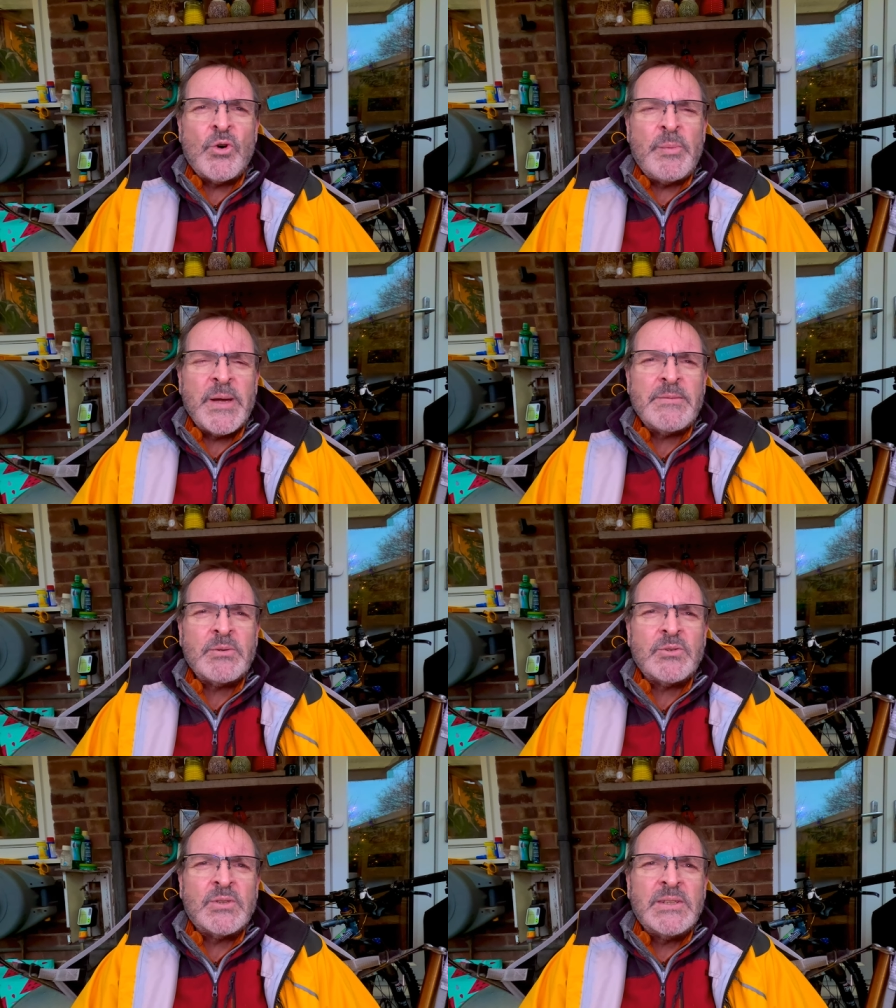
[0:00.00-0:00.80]

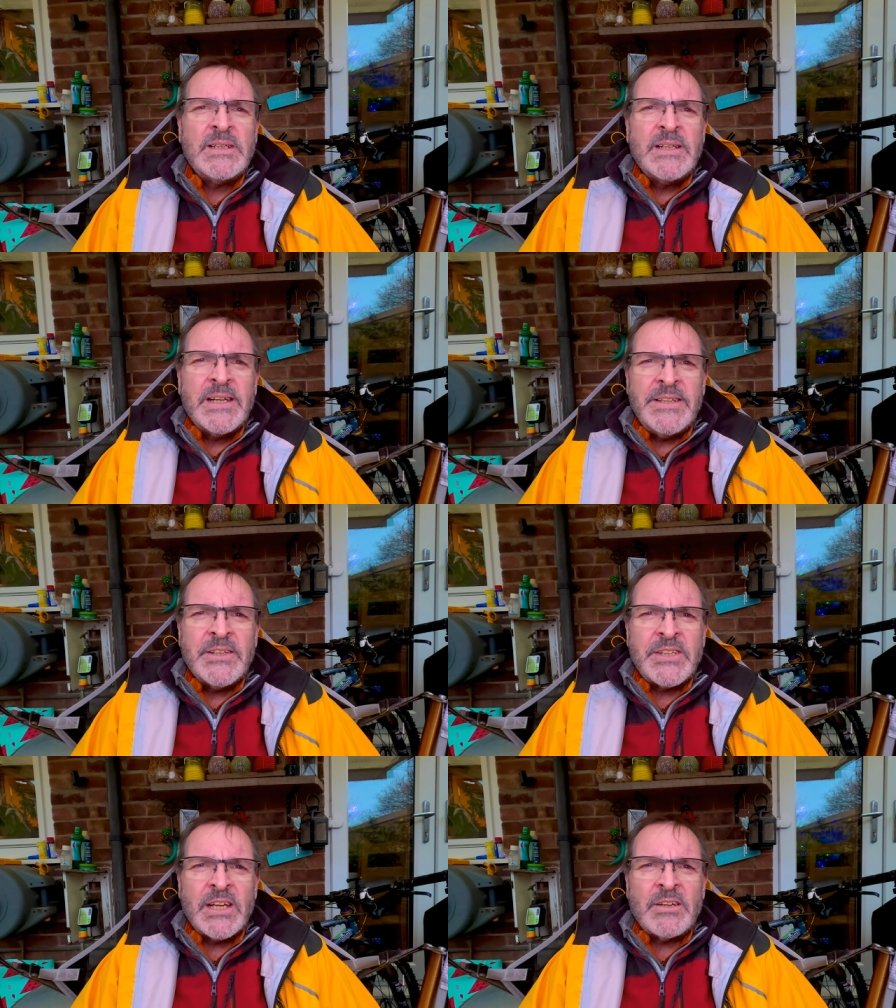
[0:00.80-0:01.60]
people in the
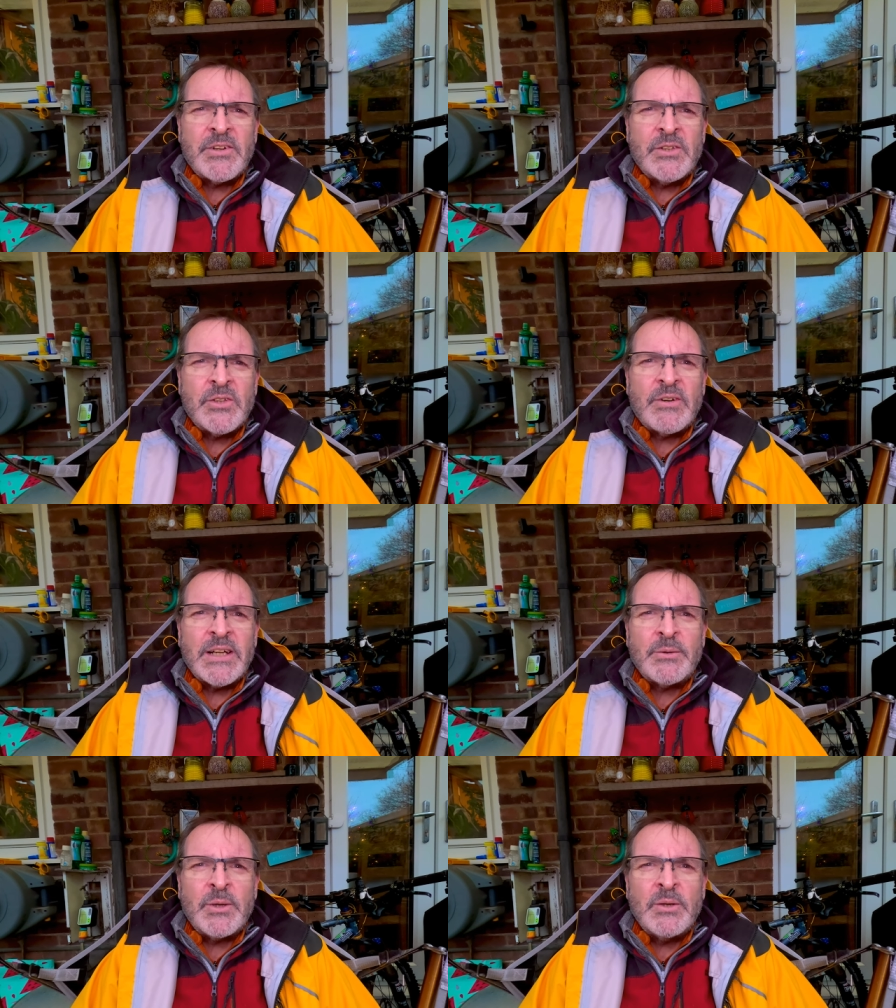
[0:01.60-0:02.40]
telephone
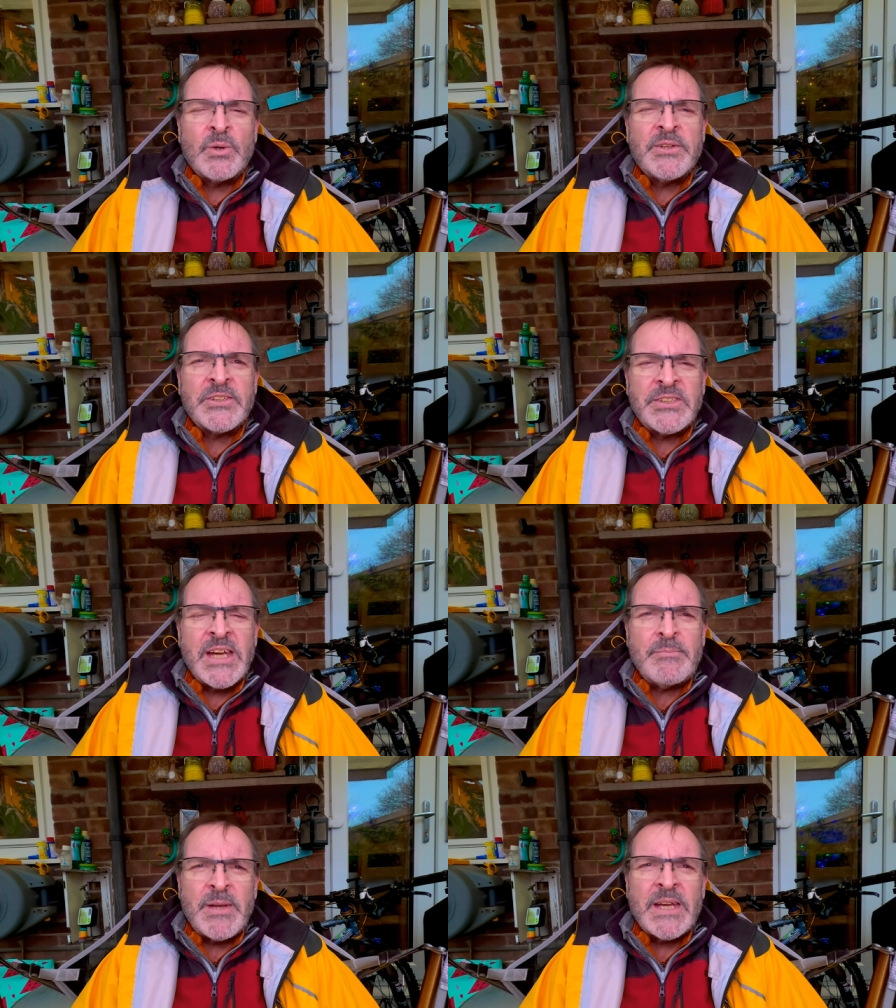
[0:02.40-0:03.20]
directory with the
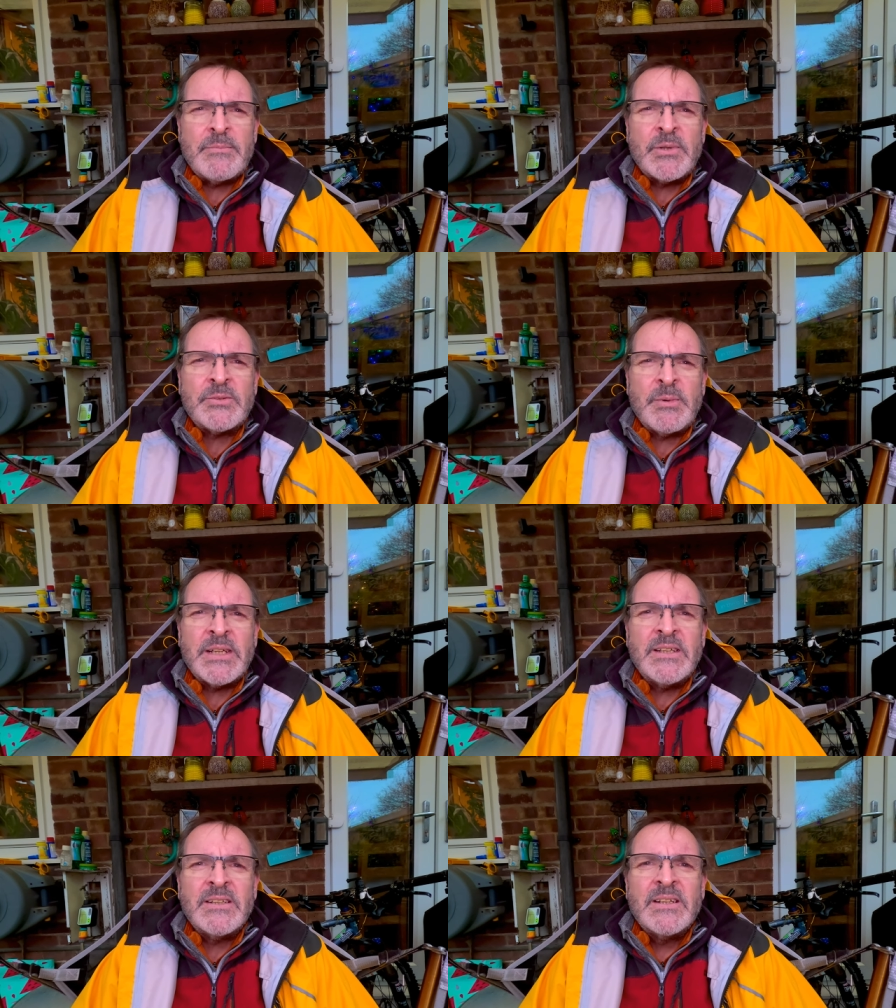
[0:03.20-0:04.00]
same name as
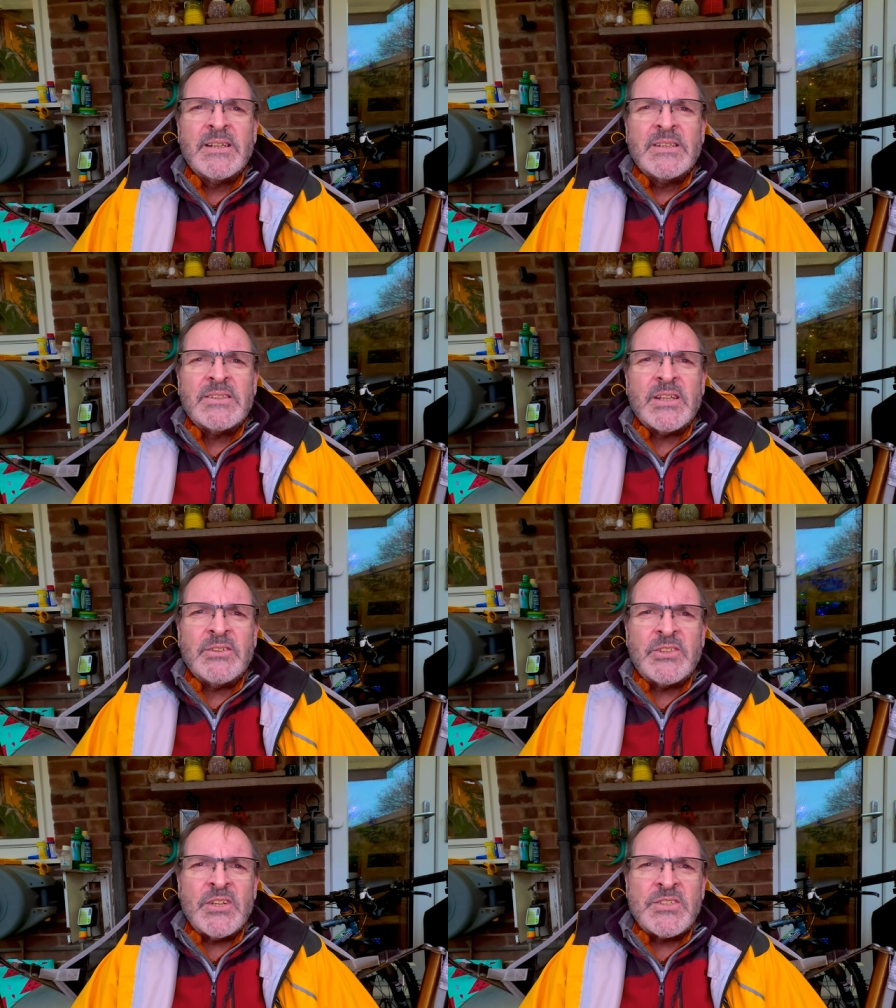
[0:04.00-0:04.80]
me. So the
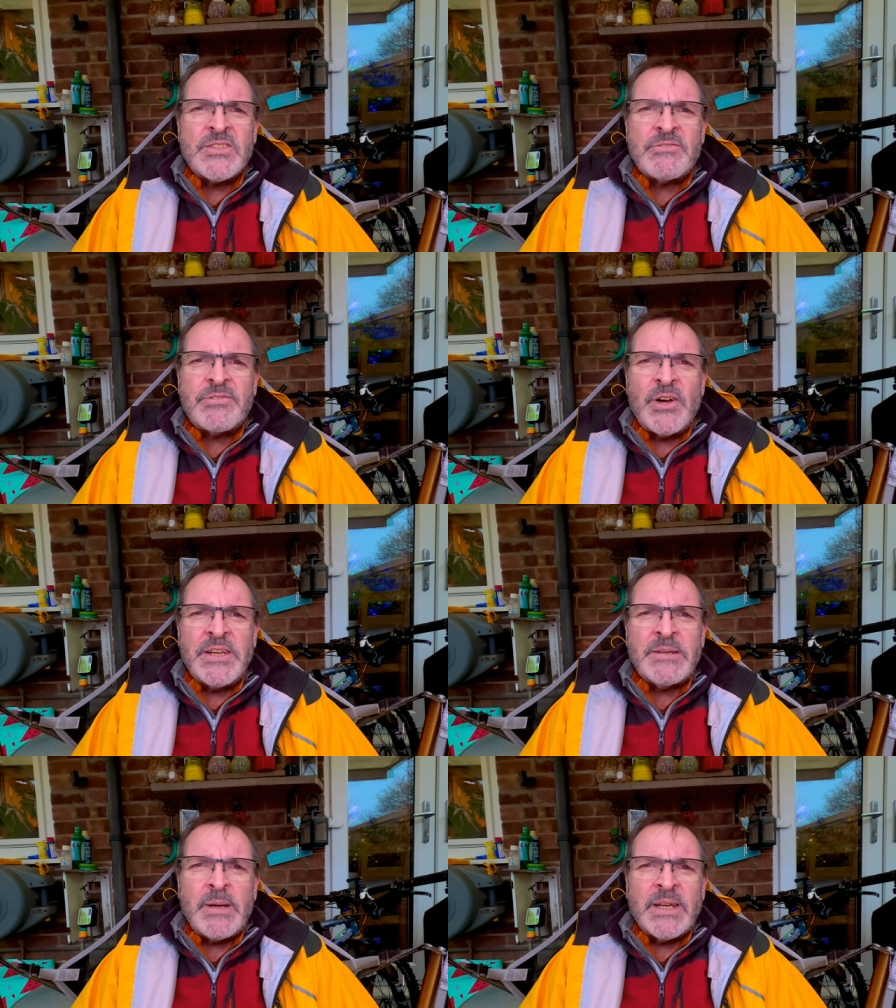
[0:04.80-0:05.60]
chances of
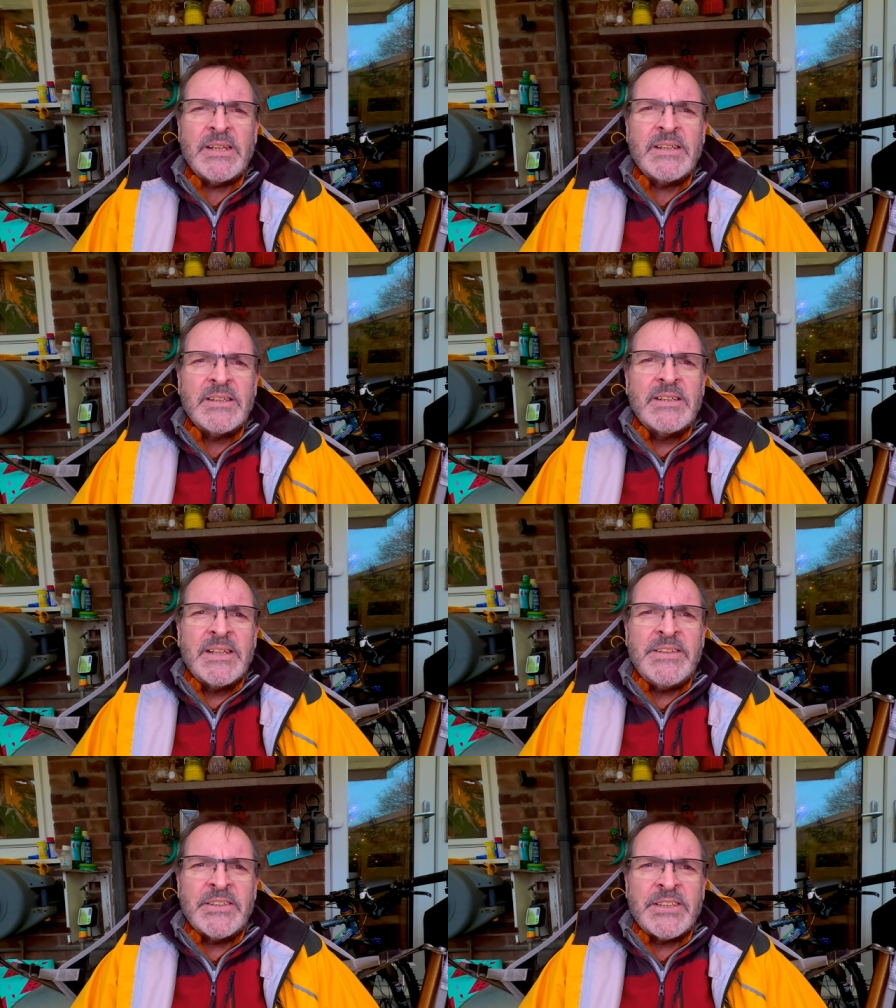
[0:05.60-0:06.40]
finding me
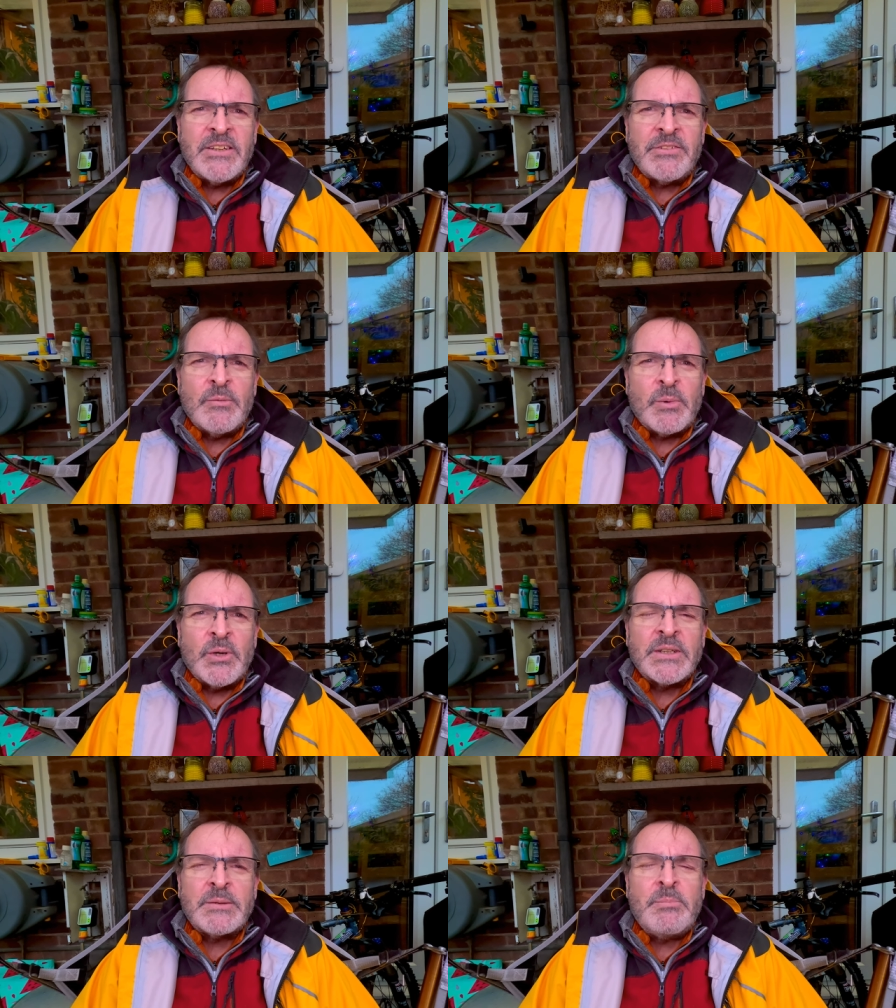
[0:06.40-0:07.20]
in the telephone
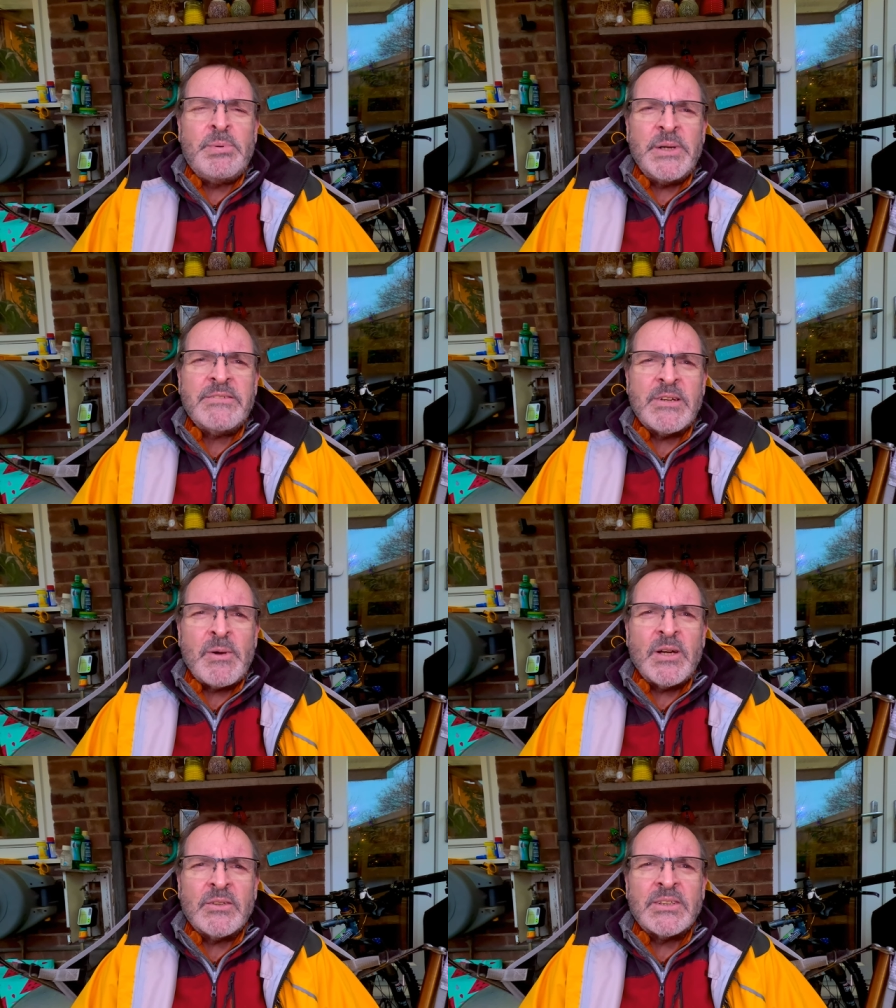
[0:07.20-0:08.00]
book is pretty
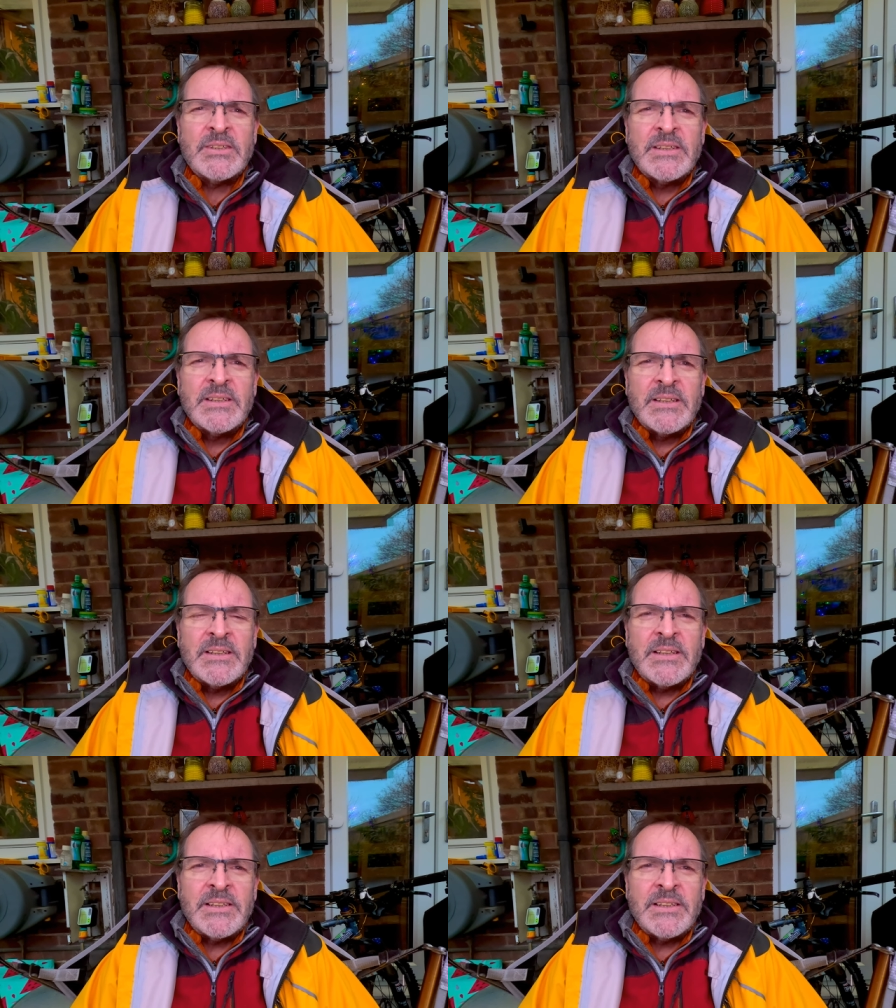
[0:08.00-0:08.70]
remote, uh,